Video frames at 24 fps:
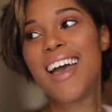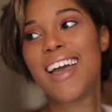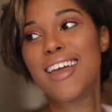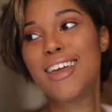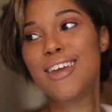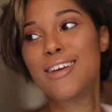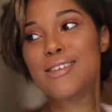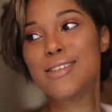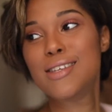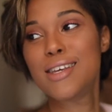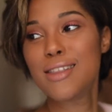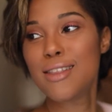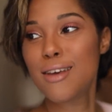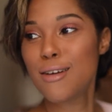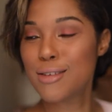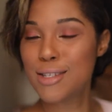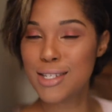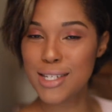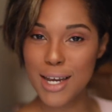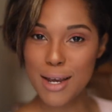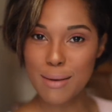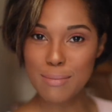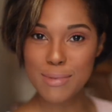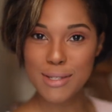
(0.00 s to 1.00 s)
using those
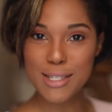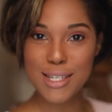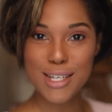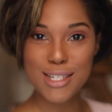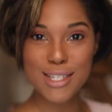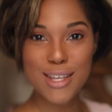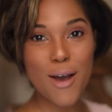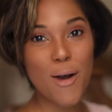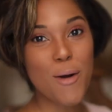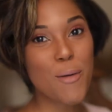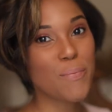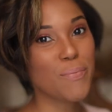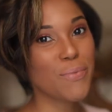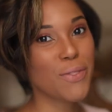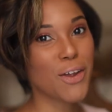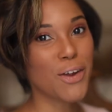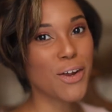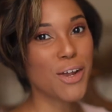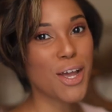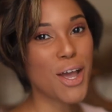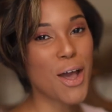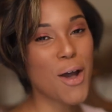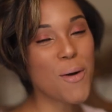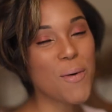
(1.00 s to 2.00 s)
tips. So there
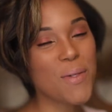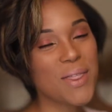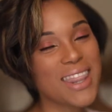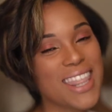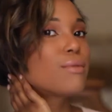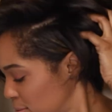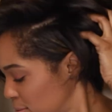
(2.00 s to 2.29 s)
you go.